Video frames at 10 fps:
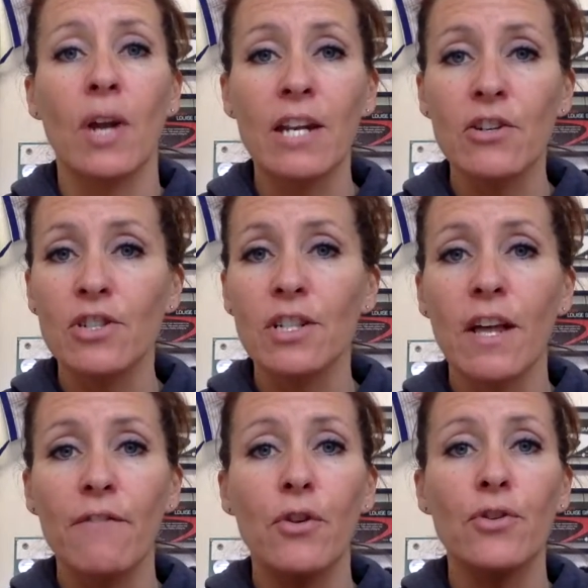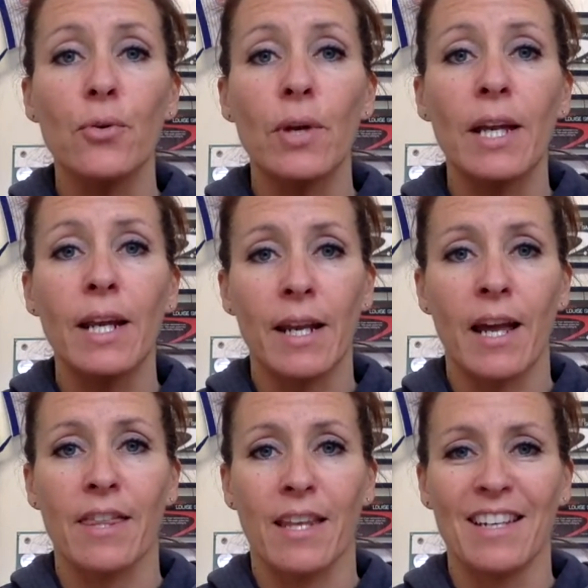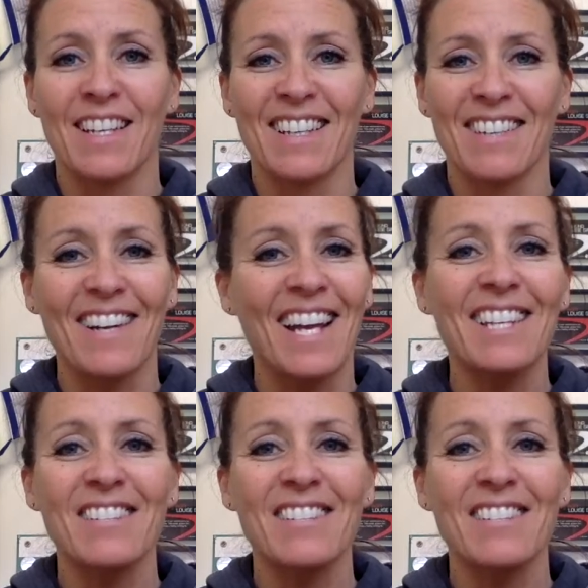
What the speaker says: energy level doing nothing, right?